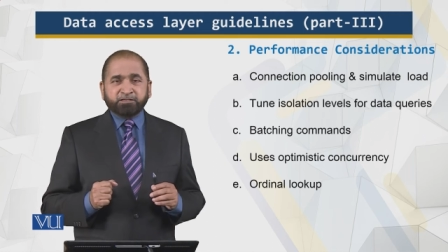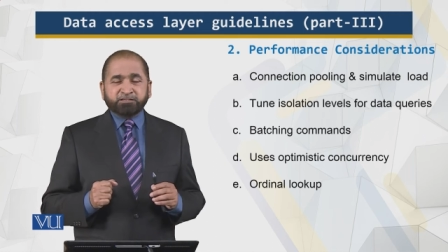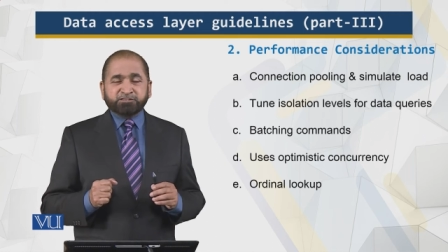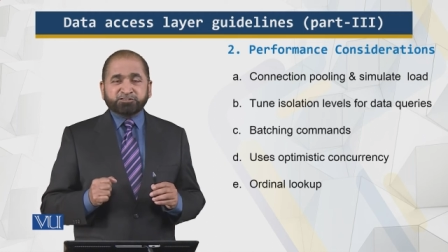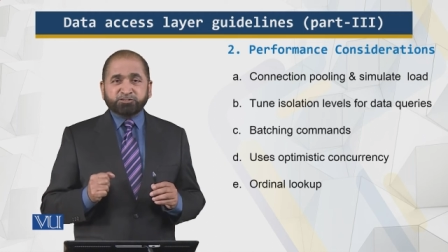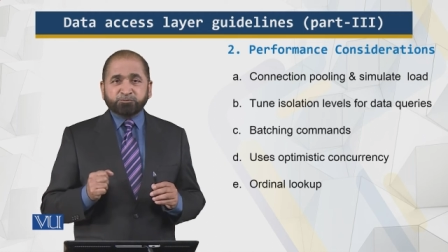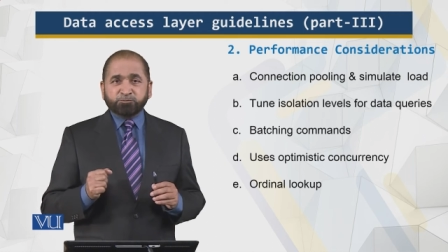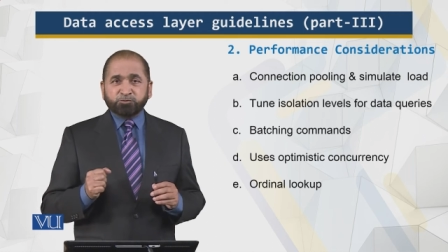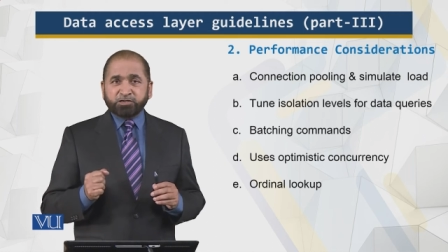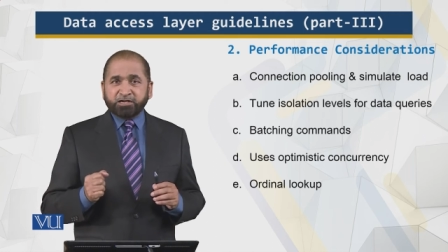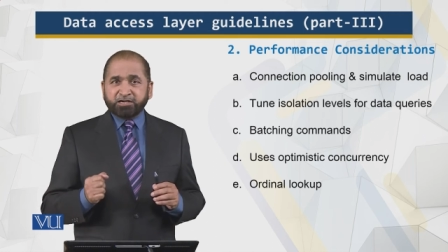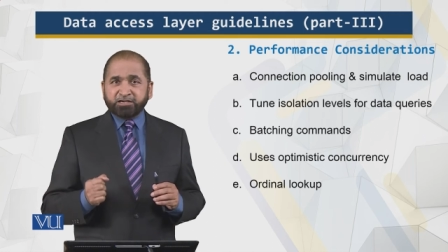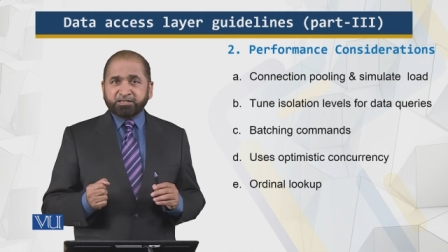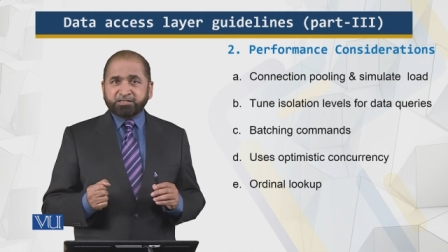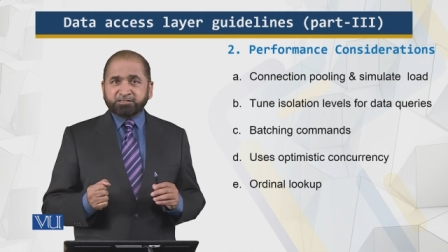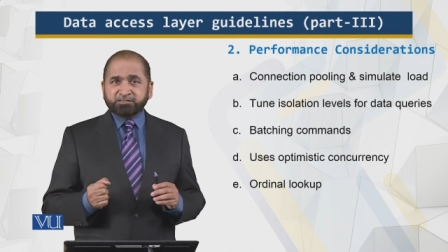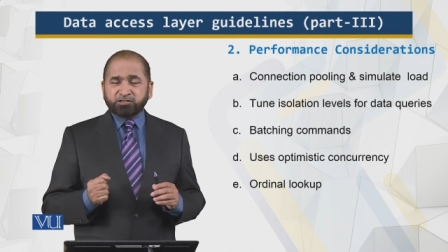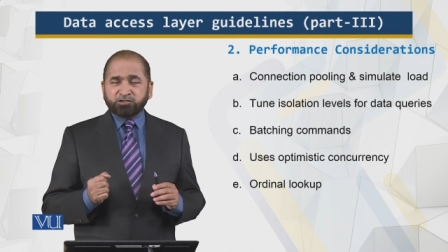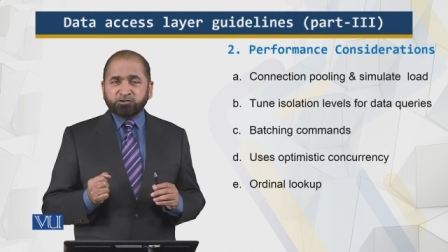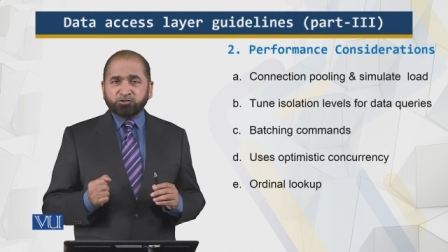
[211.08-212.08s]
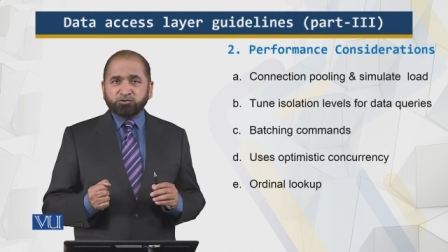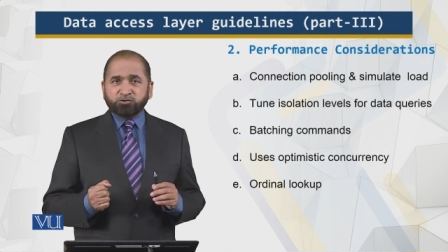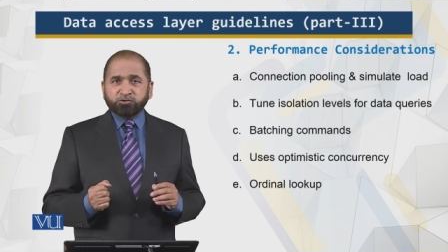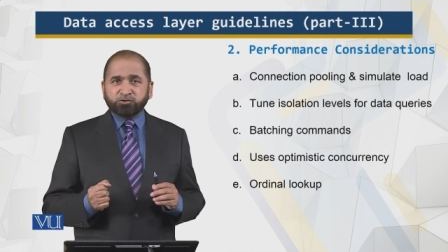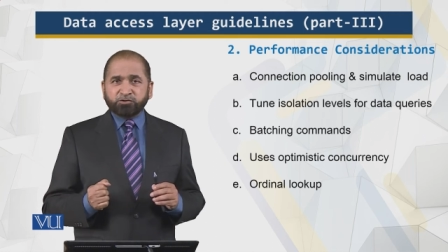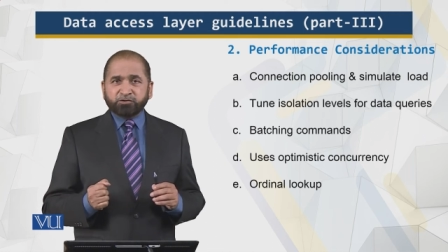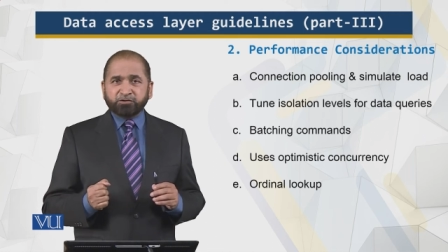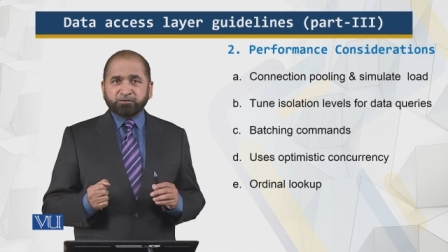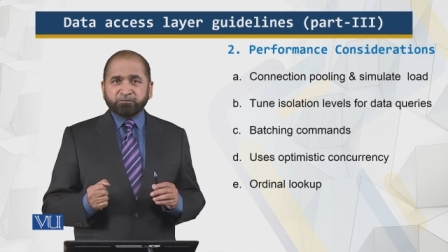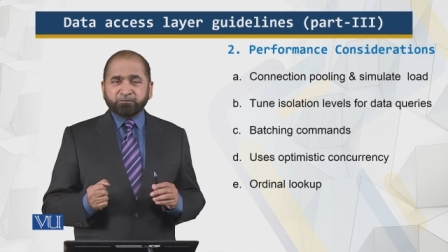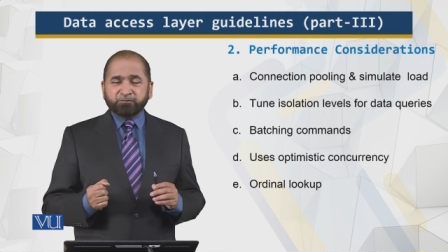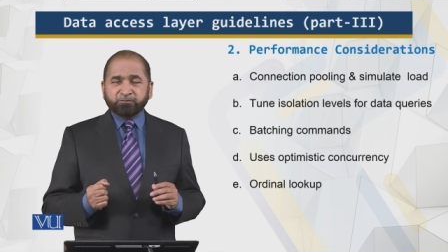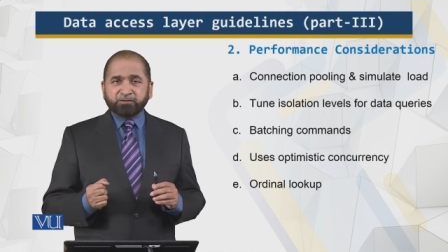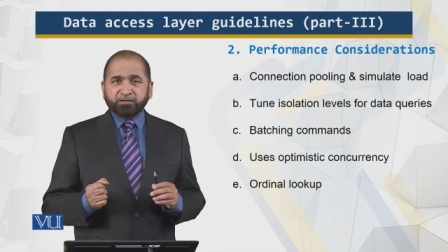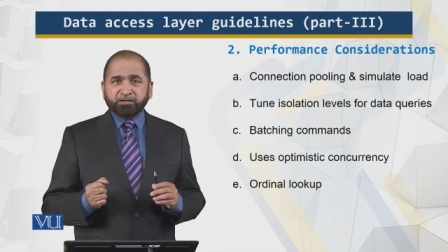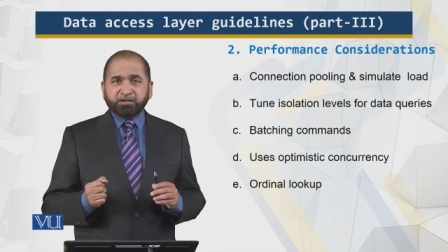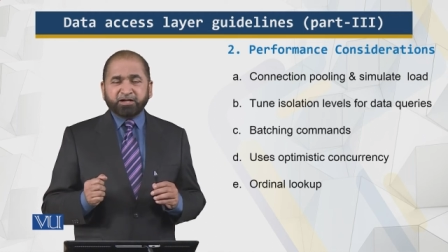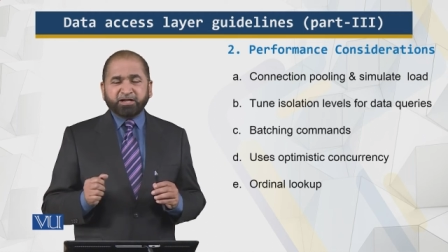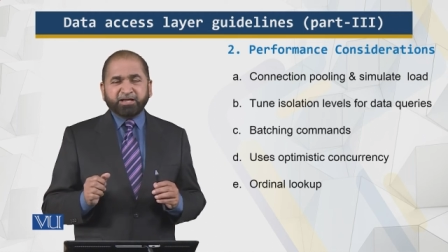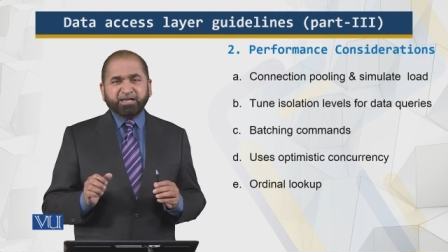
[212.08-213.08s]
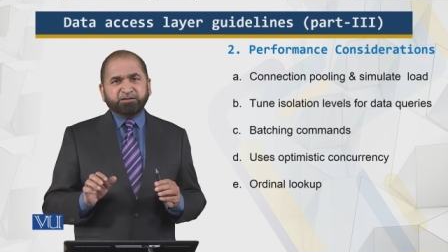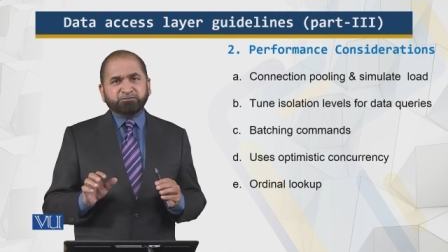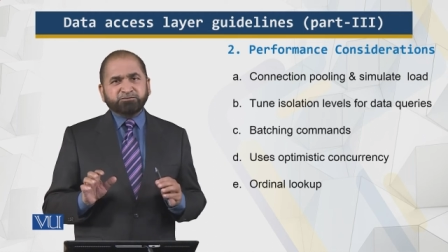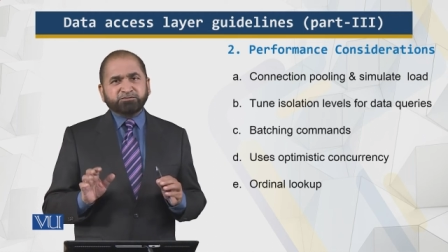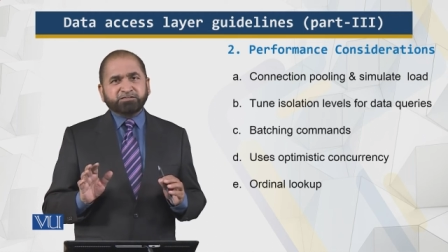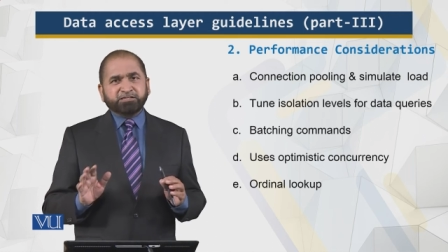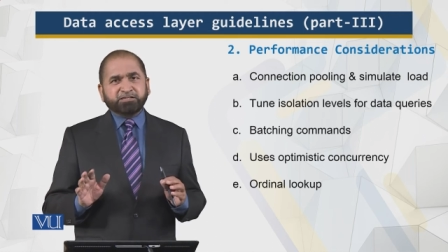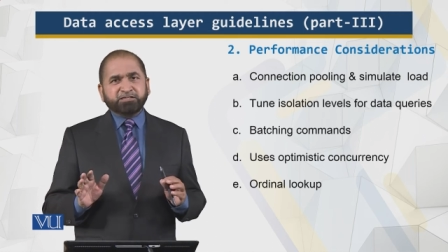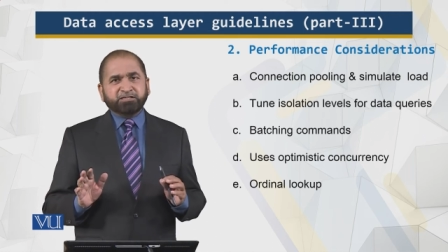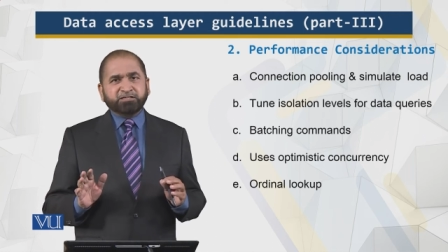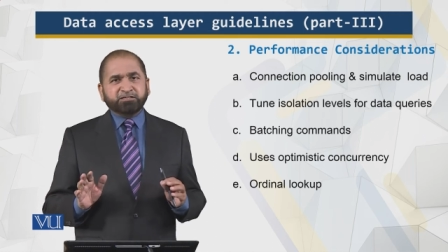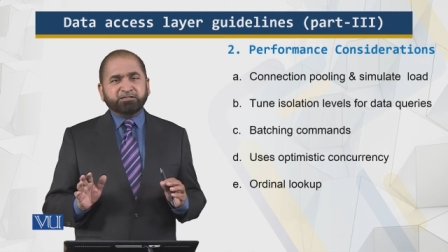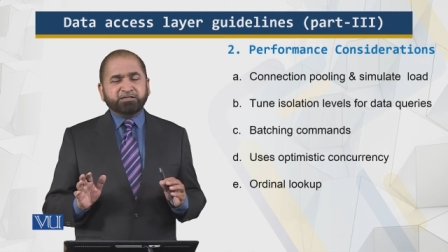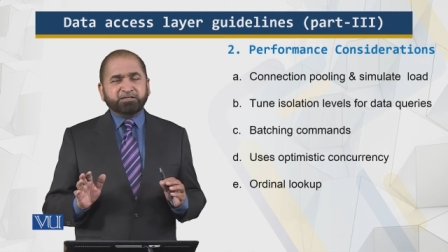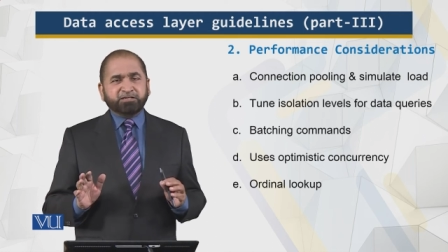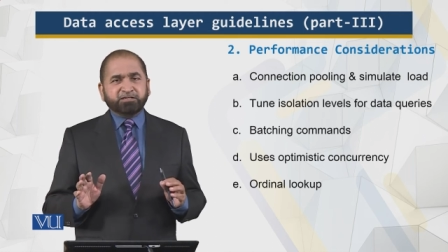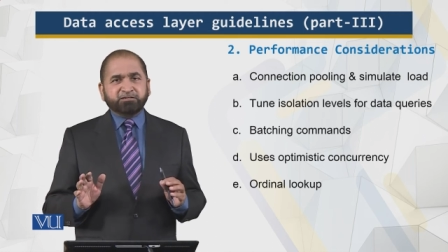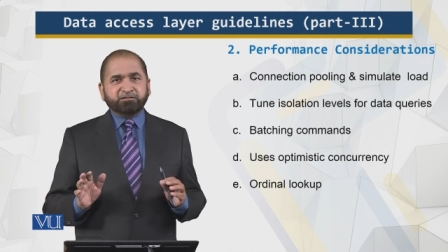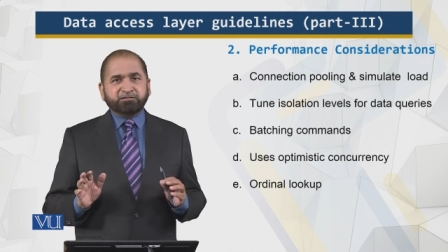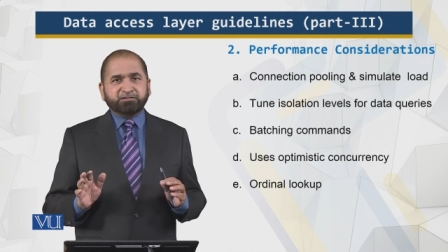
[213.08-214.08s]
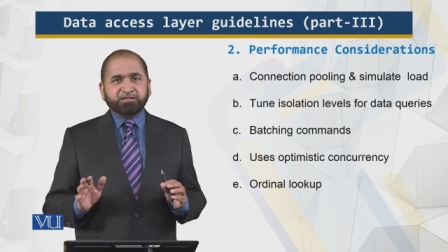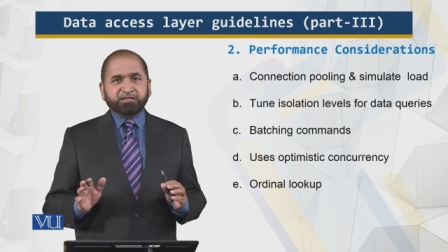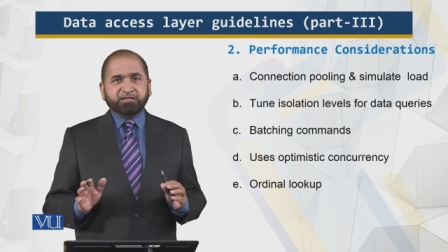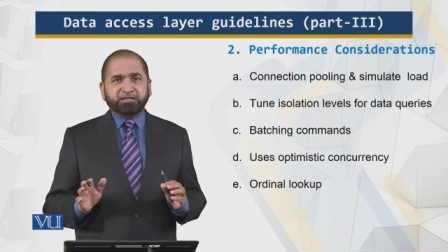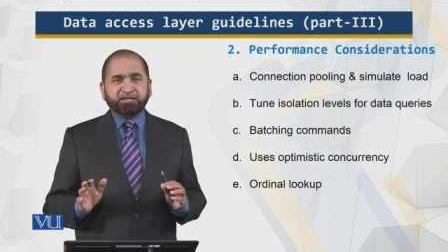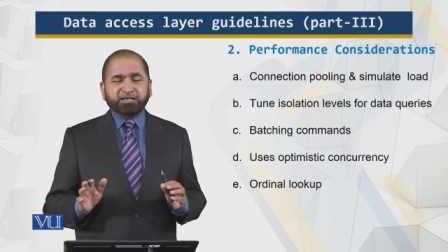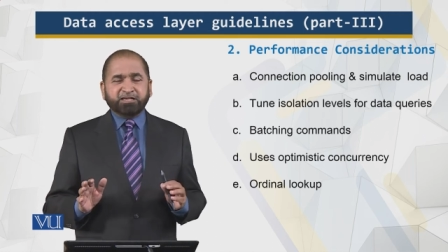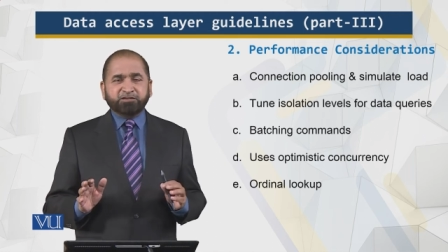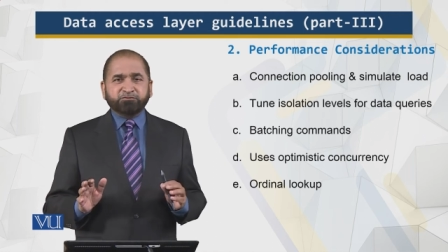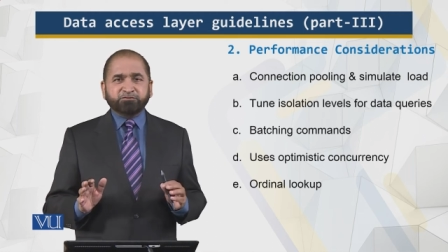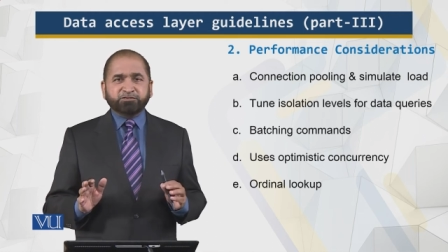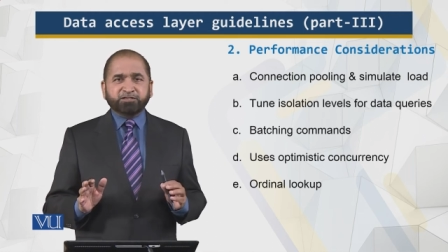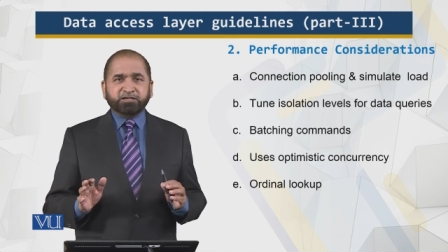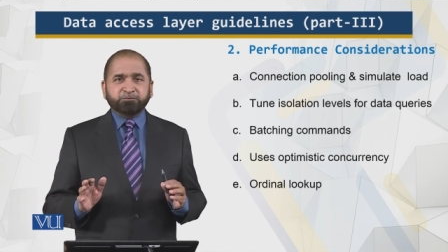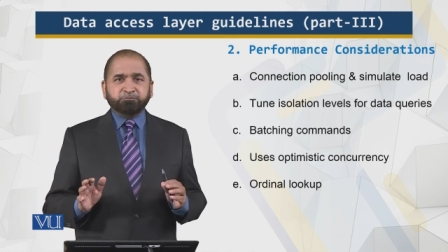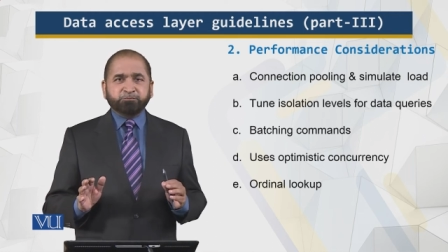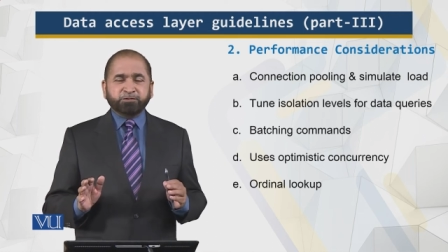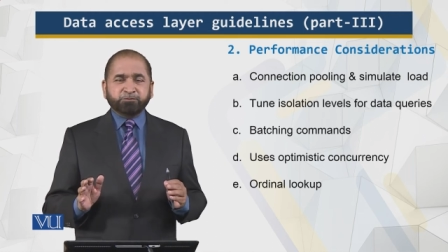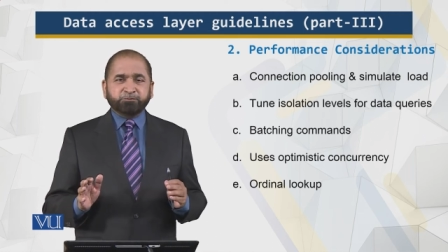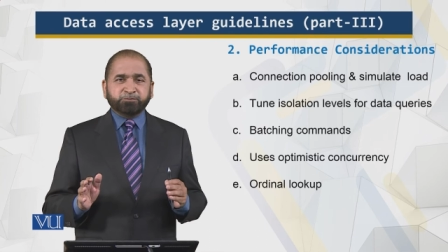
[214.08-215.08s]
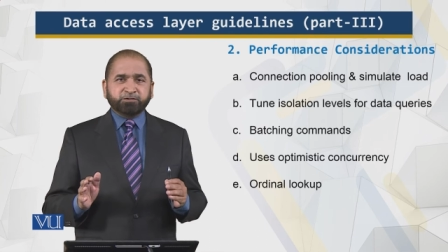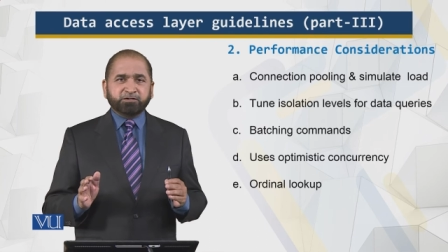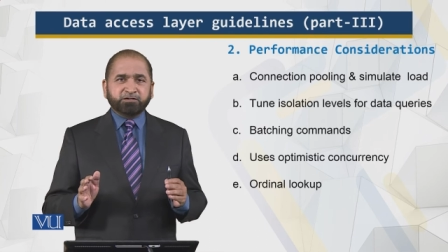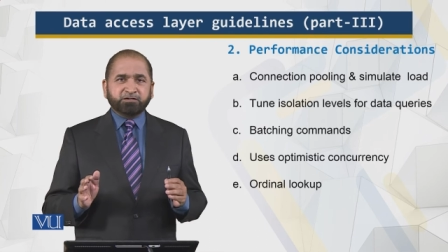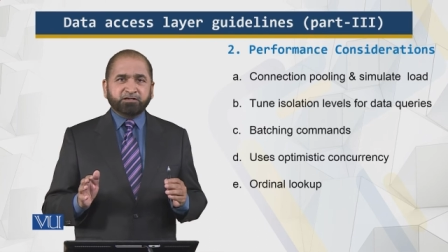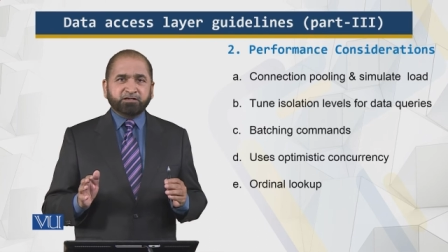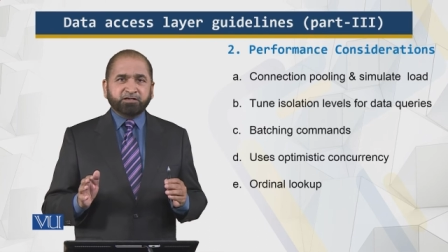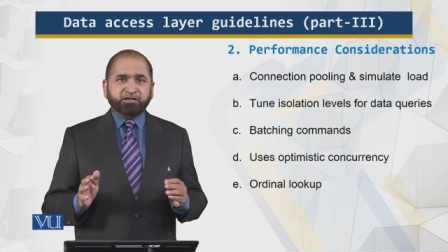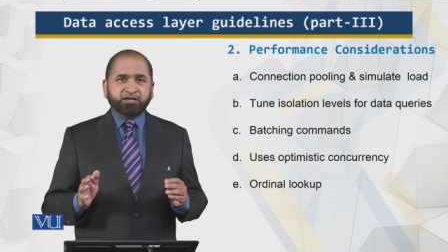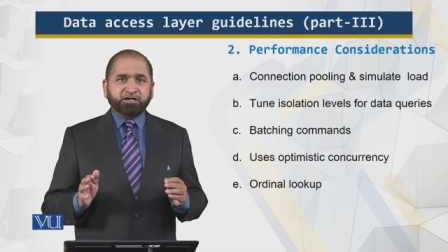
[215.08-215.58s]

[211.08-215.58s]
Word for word: simulating the load i have seen in in real life that people